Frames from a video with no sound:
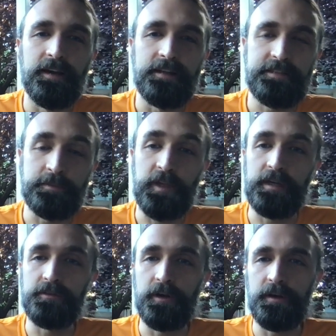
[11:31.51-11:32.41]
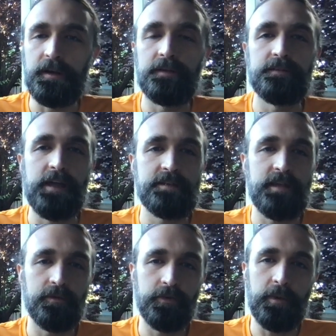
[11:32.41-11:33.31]
It seems like a very nice
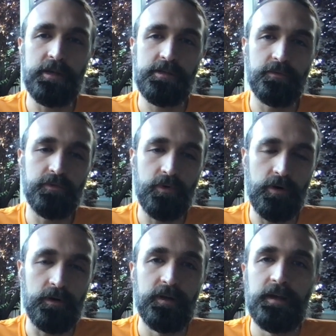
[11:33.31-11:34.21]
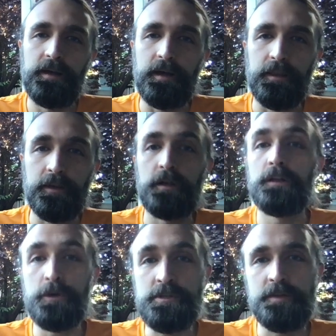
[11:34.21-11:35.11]
affirmation for the
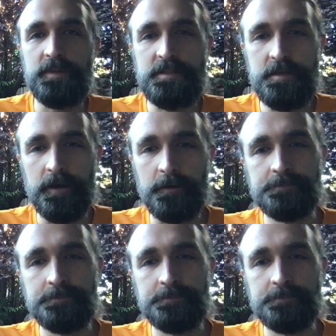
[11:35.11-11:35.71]
conclusion of this year.